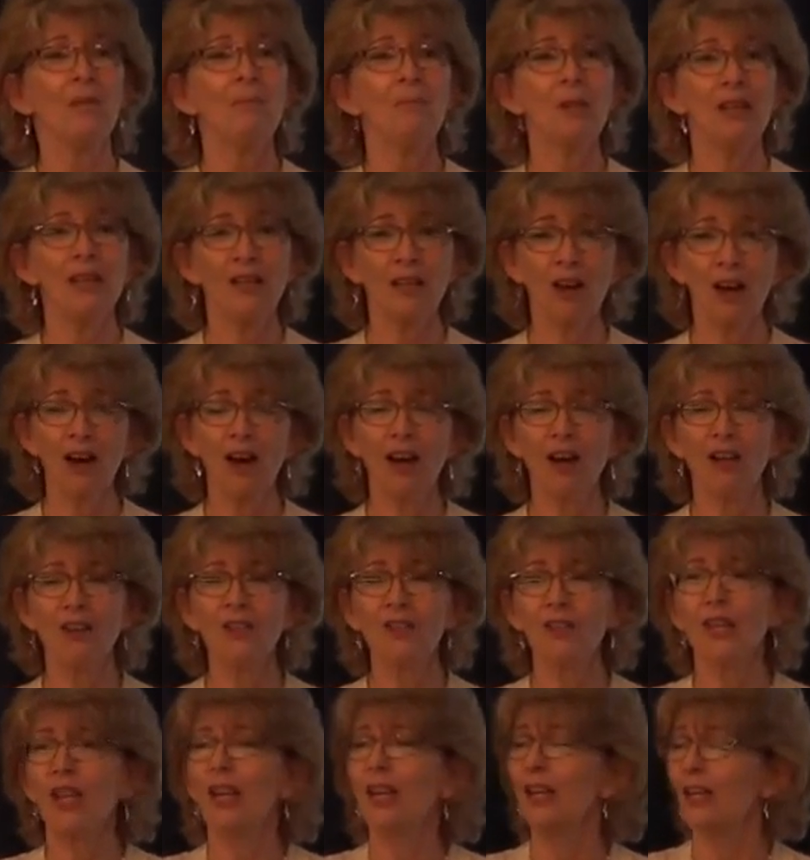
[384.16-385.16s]

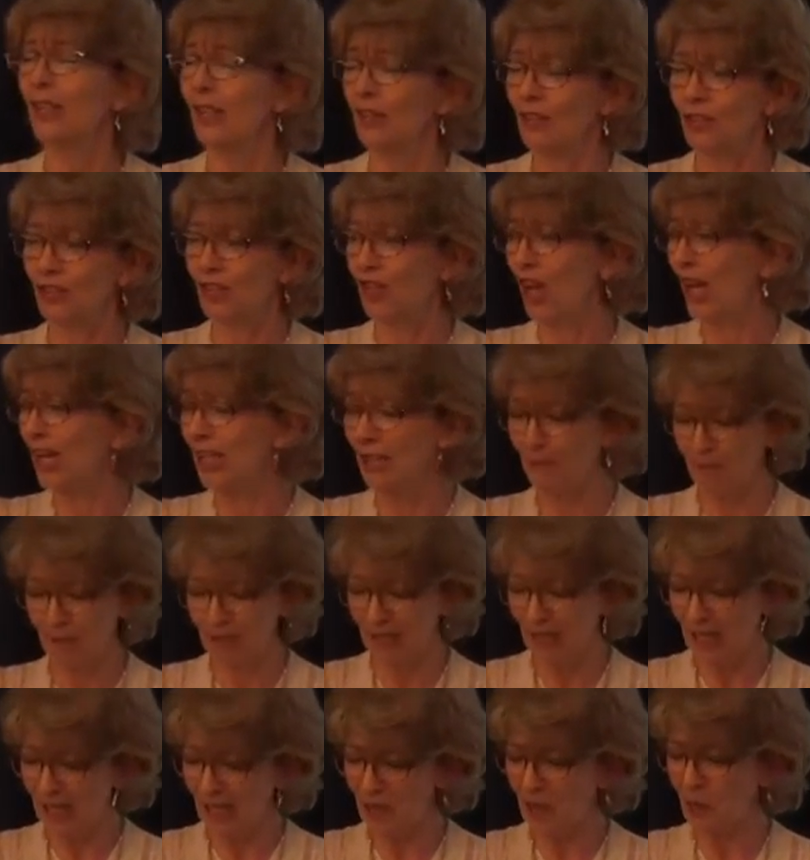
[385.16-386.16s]
because it's Jacob
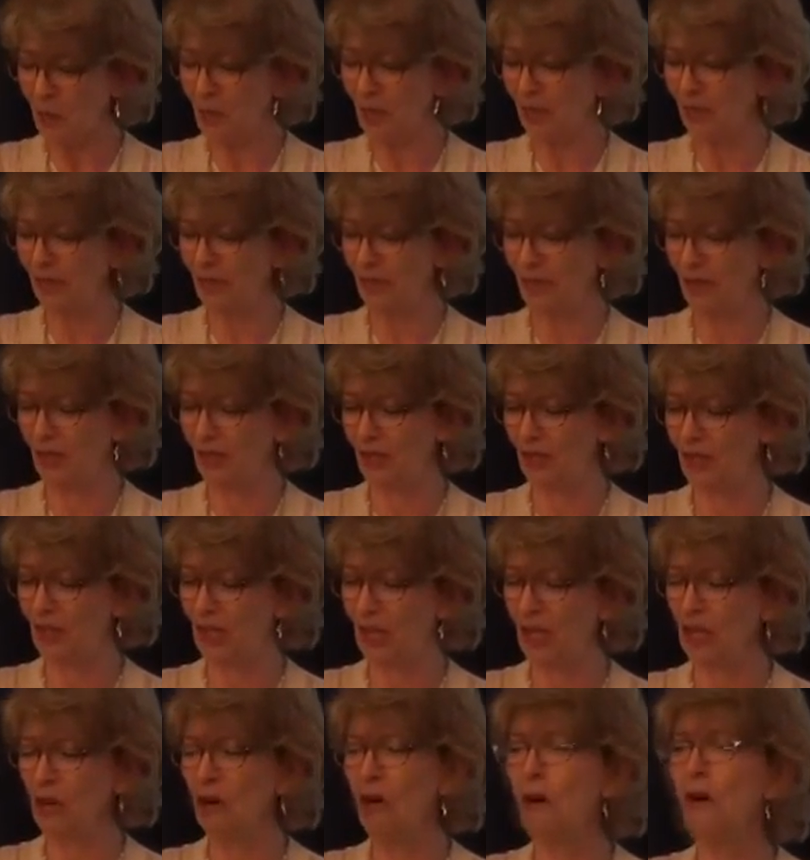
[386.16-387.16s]
and Israel, and they're
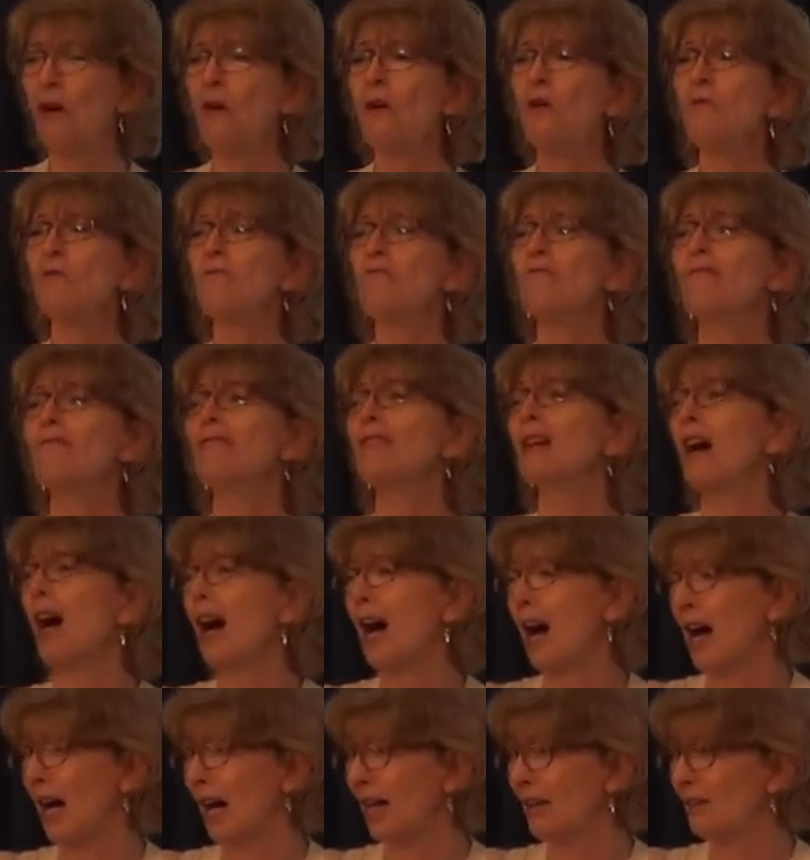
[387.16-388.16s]
saying, Oh,
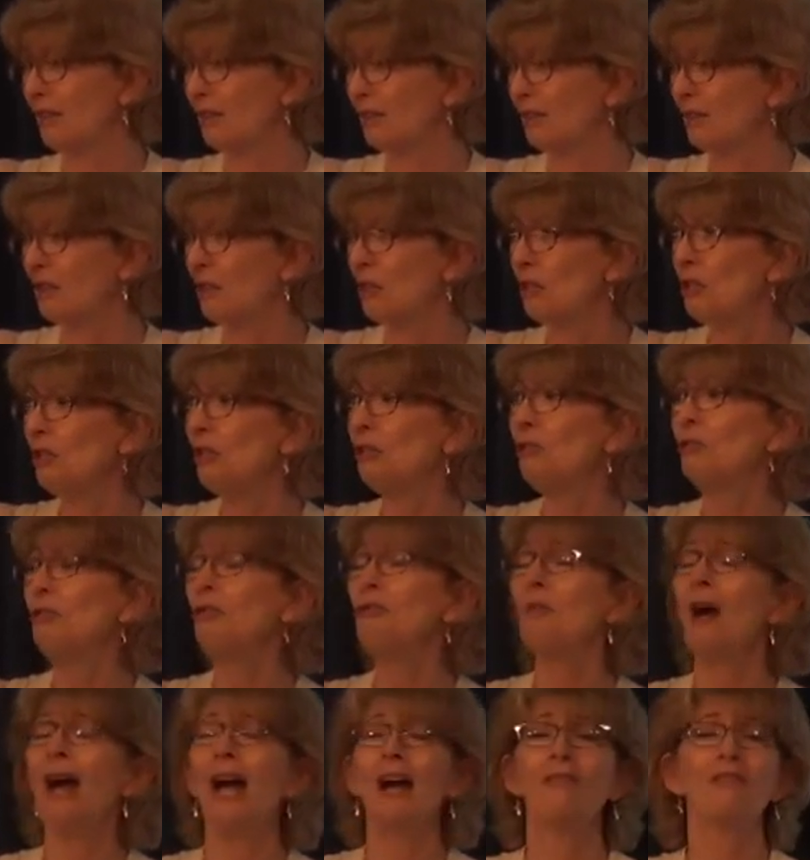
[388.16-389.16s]
God,
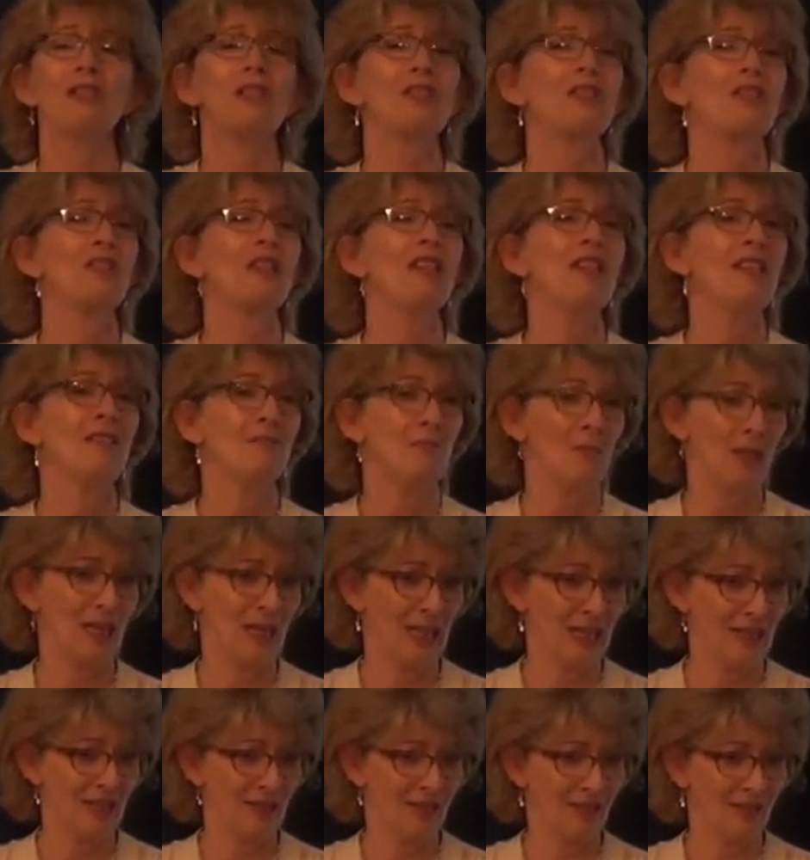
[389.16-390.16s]
you haven't seen
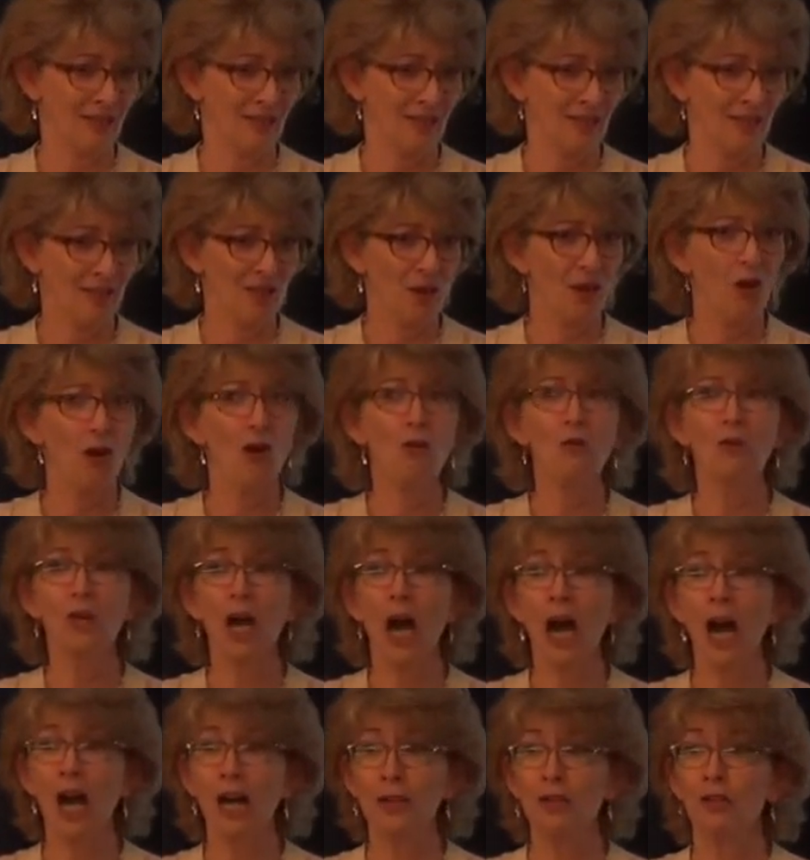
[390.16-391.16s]
me oh
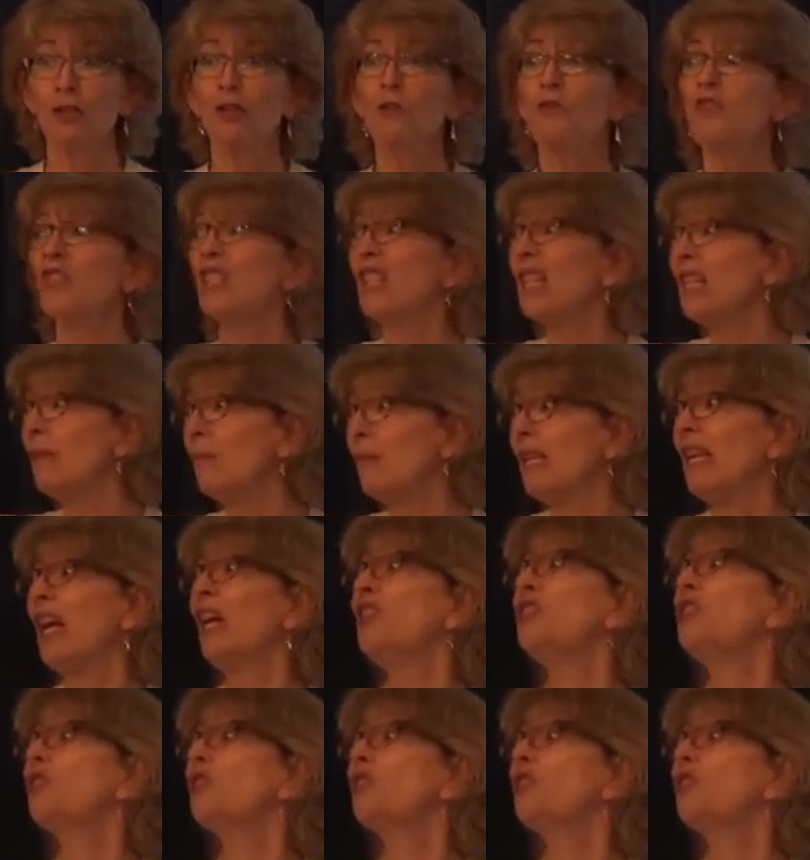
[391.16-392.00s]
God, you've seen me and